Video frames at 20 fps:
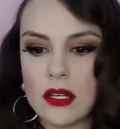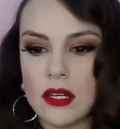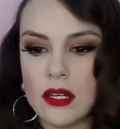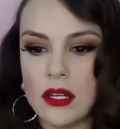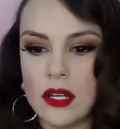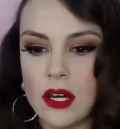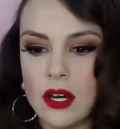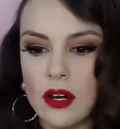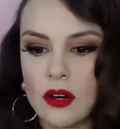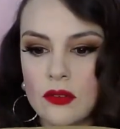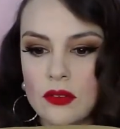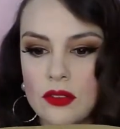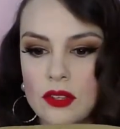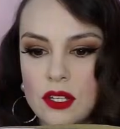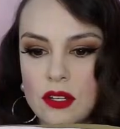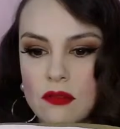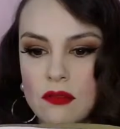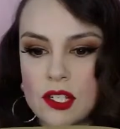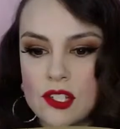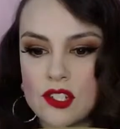
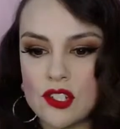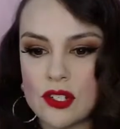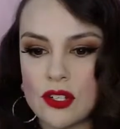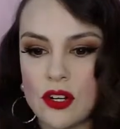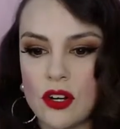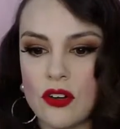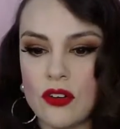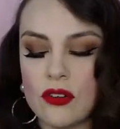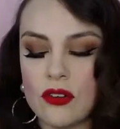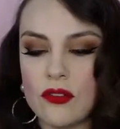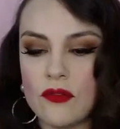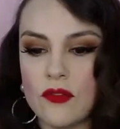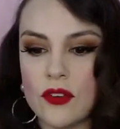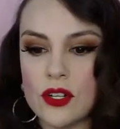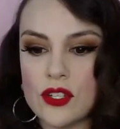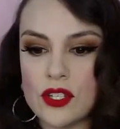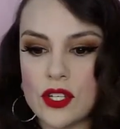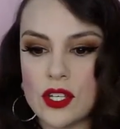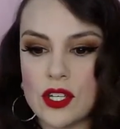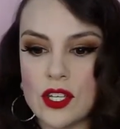the original
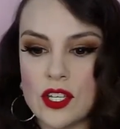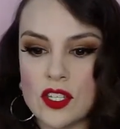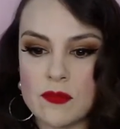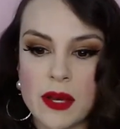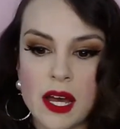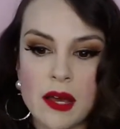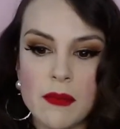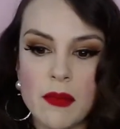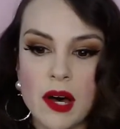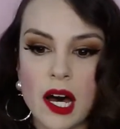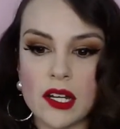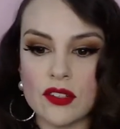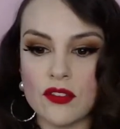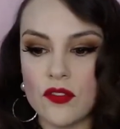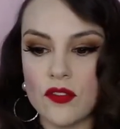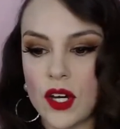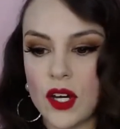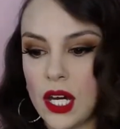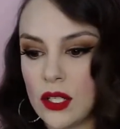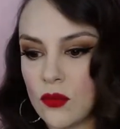versus my
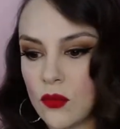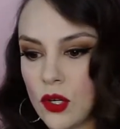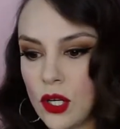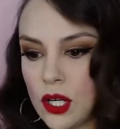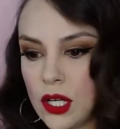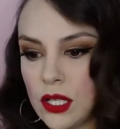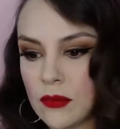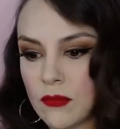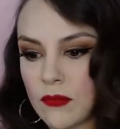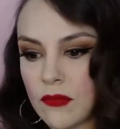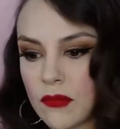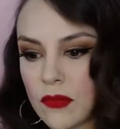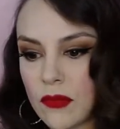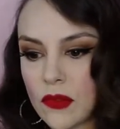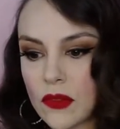modified one.